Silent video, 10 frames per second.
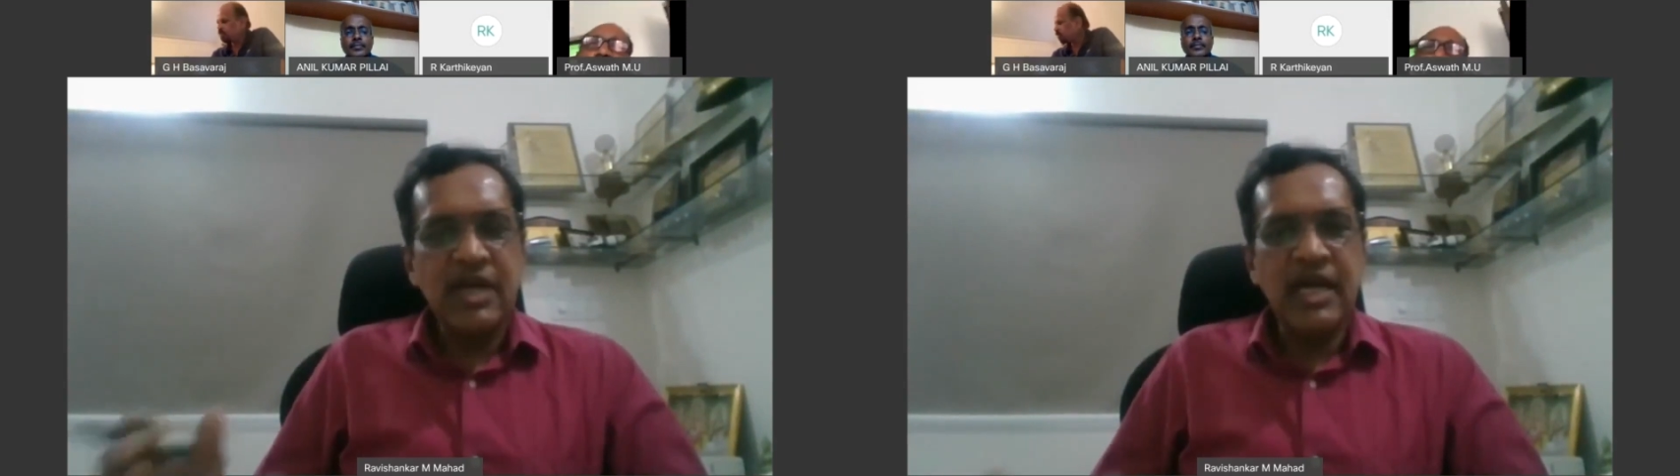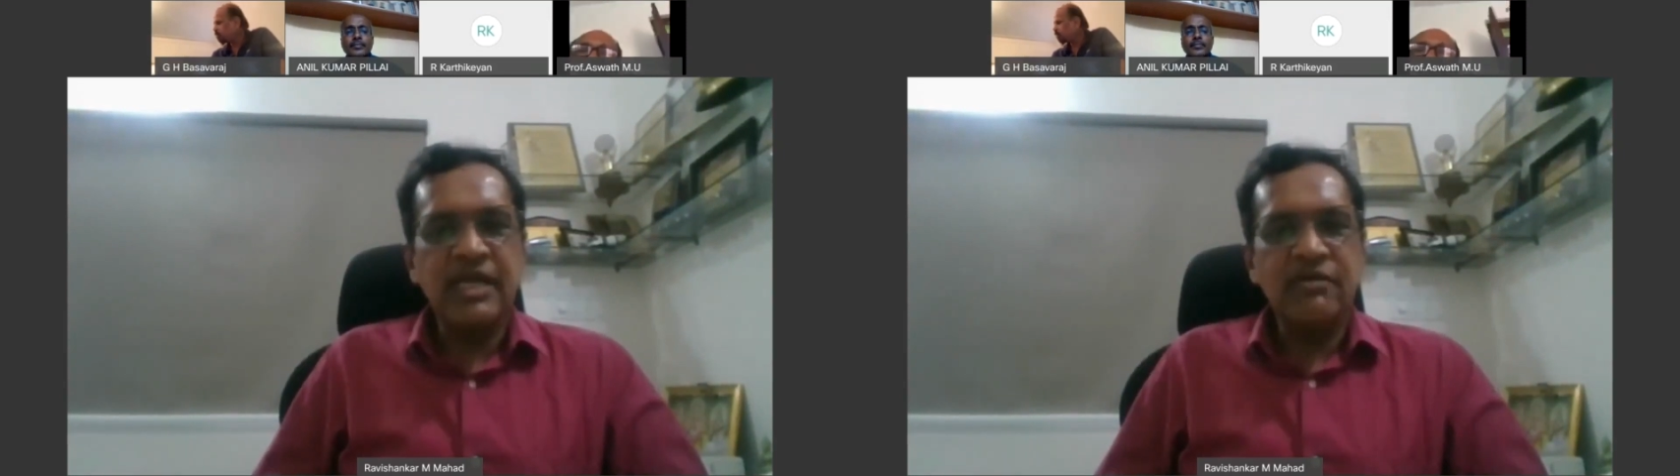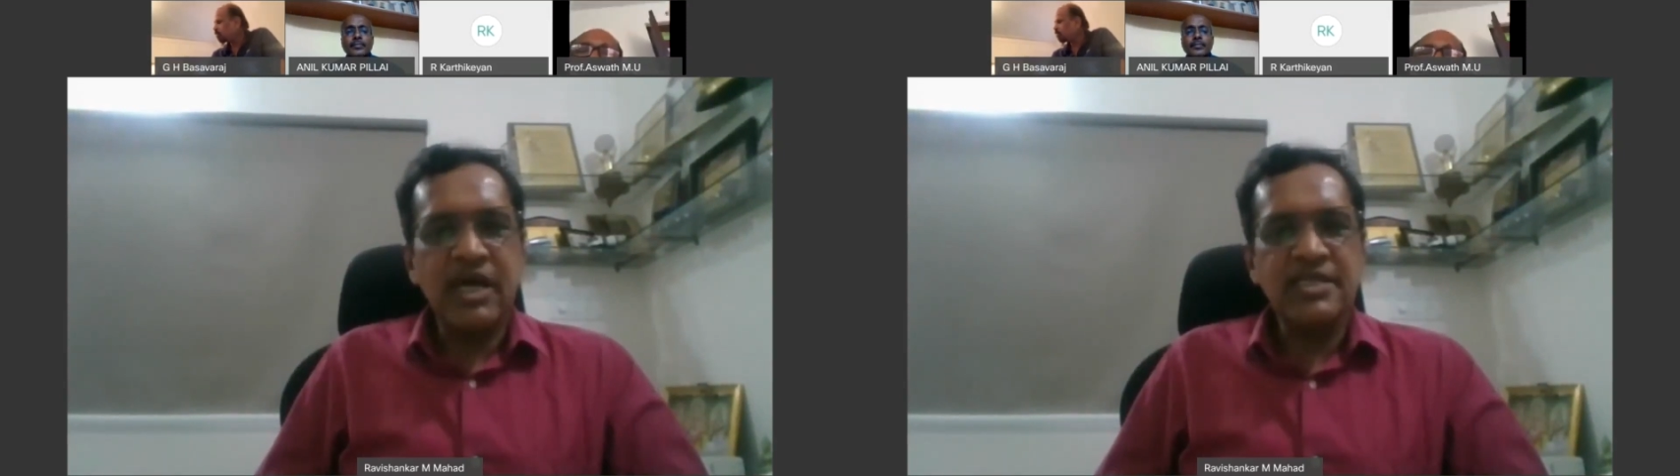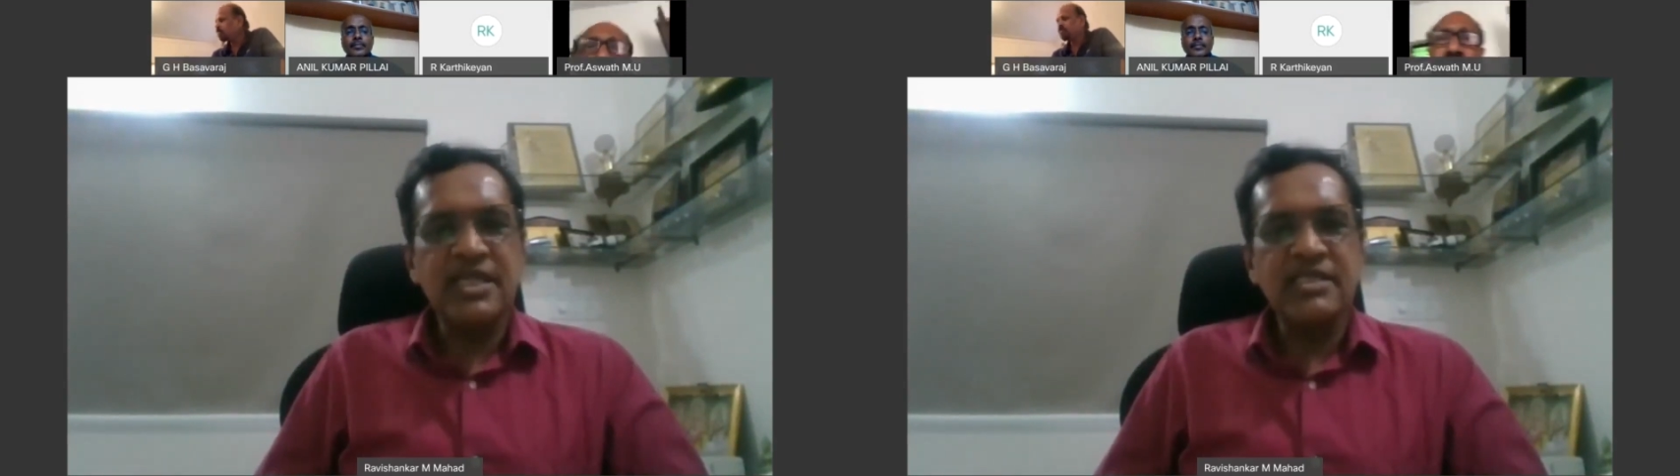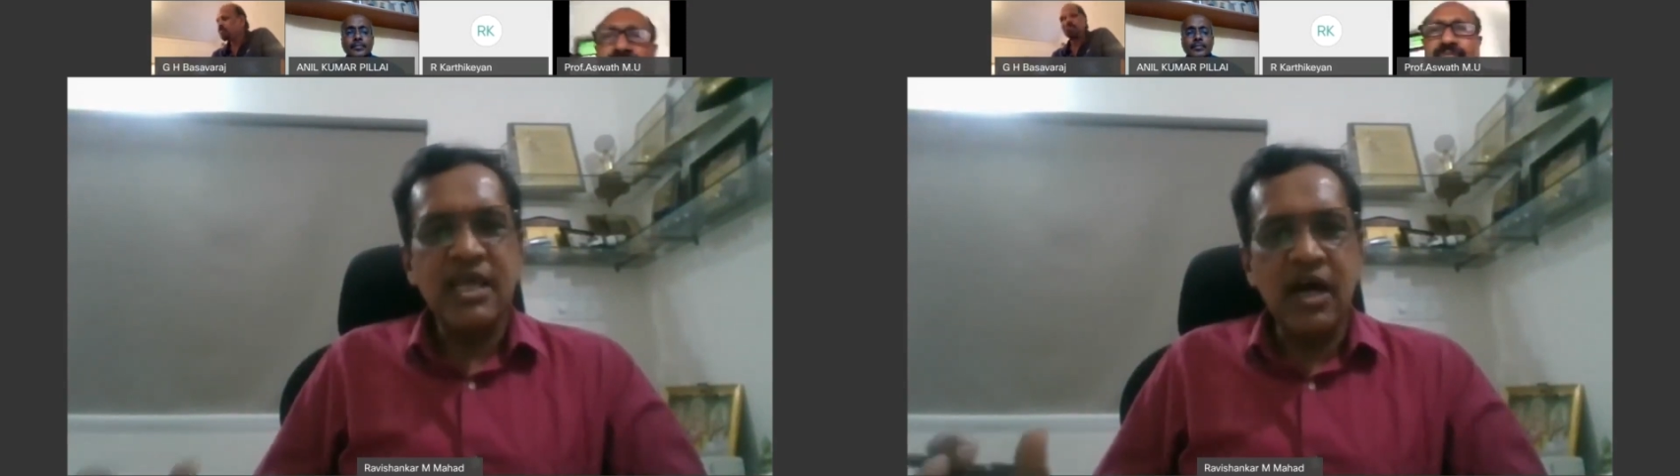and
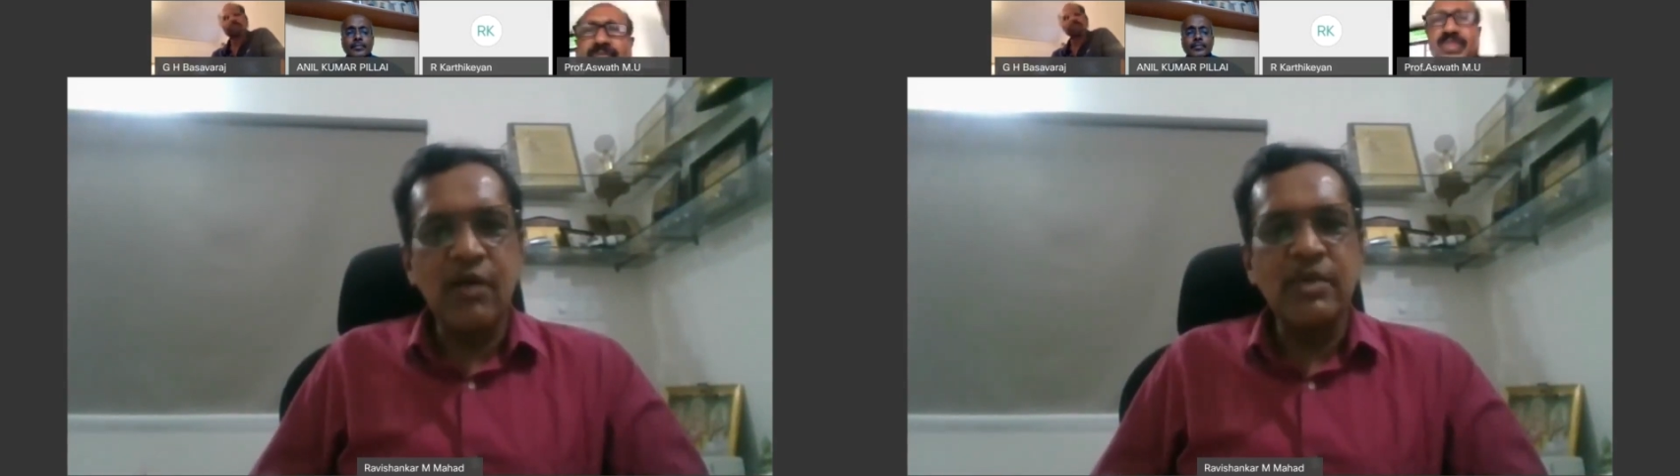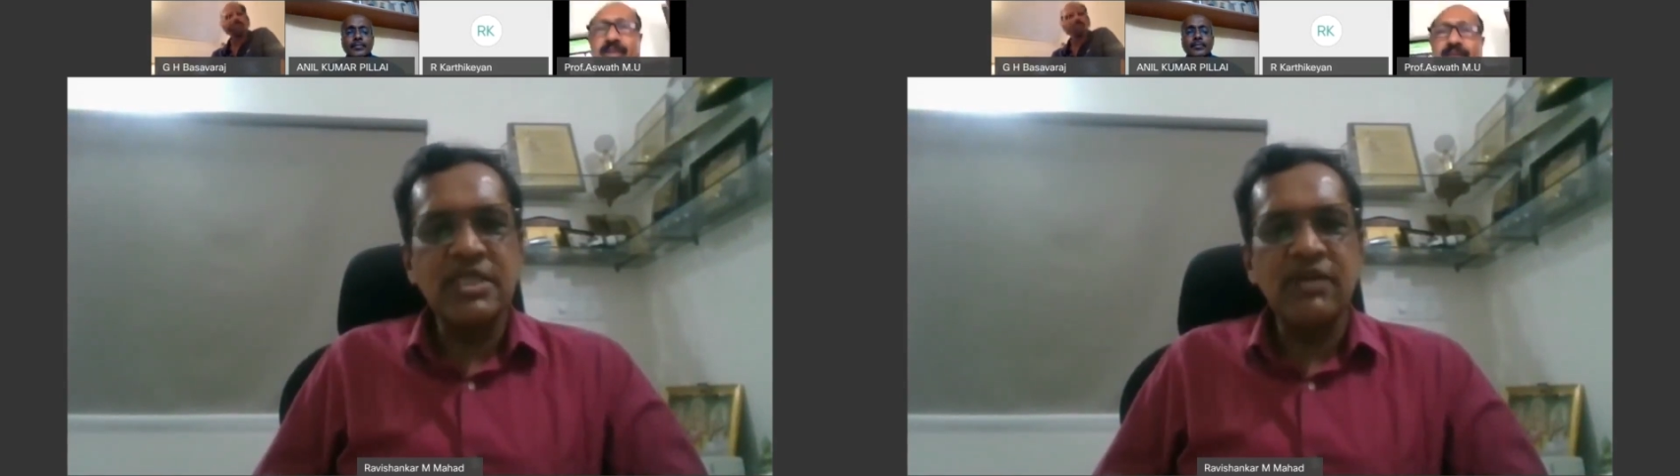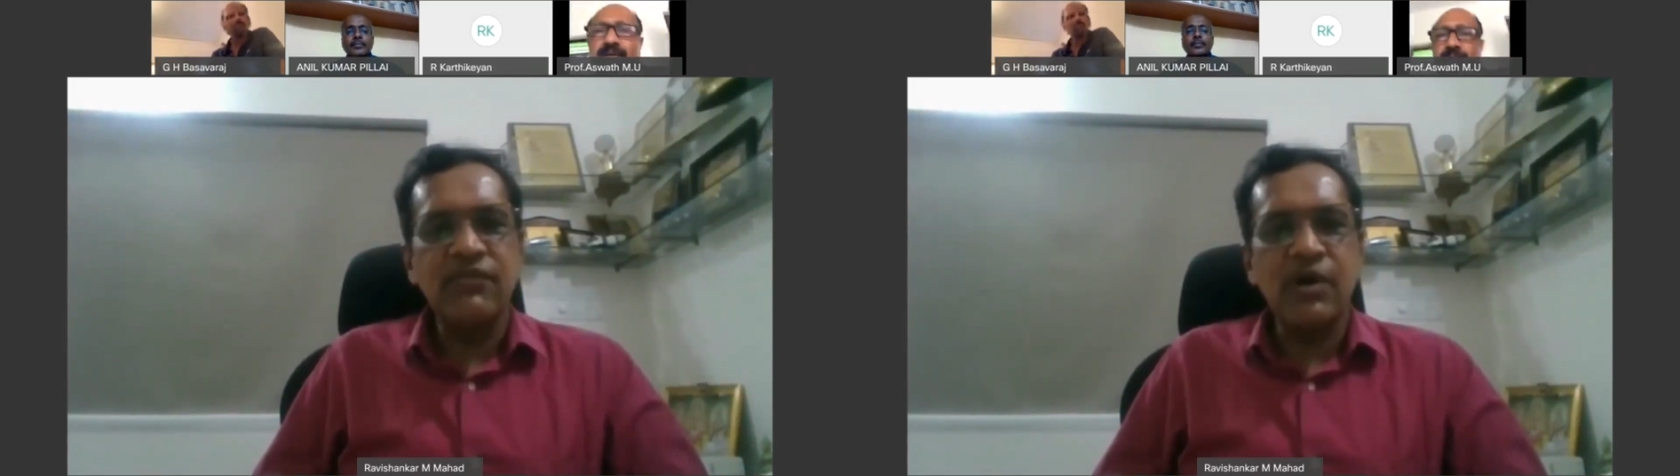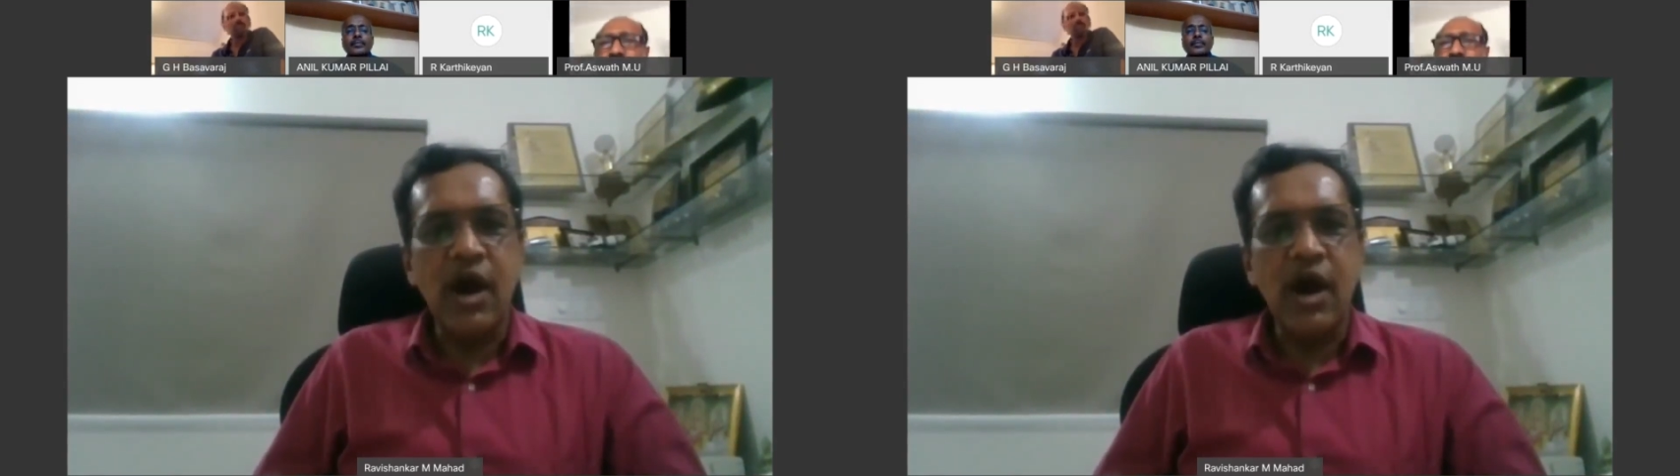assess how much of